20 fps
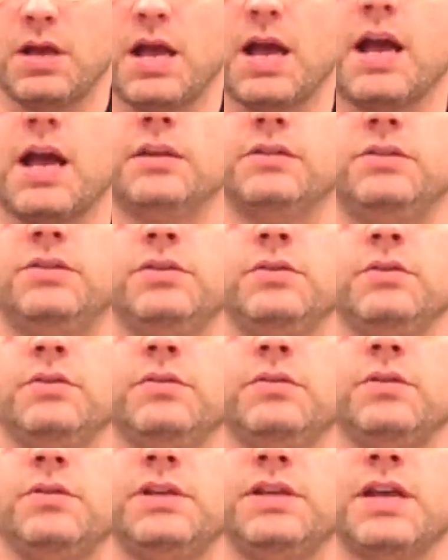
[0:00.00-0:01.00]

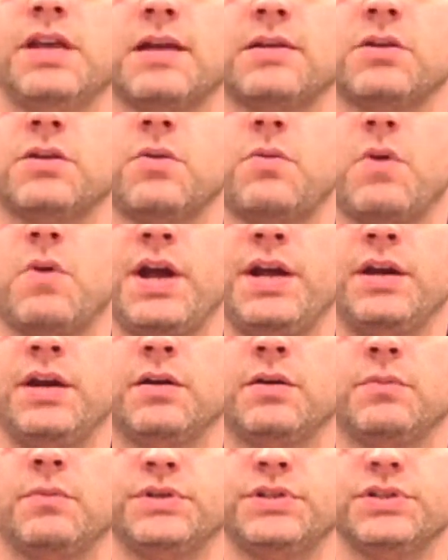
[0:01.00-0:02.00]
onto the yellow
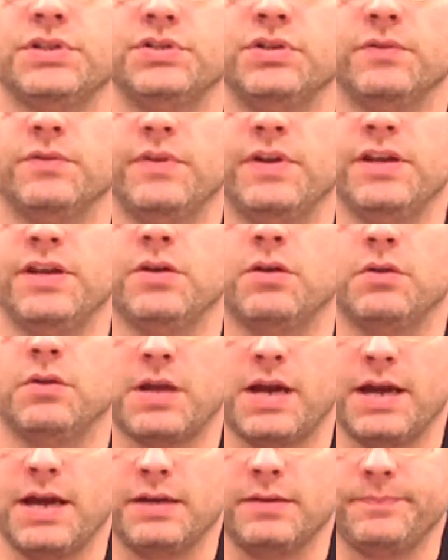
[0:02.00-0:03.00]
wire, which is your video
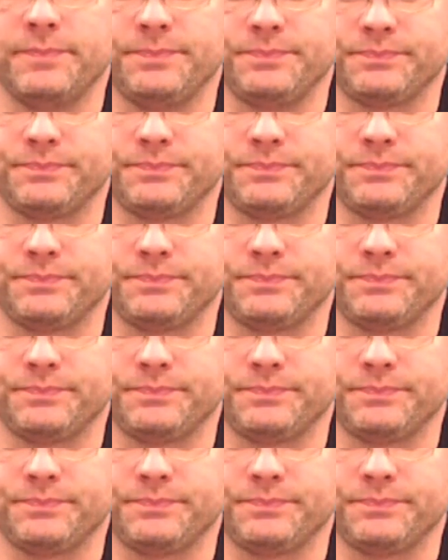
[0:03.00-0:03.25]
line.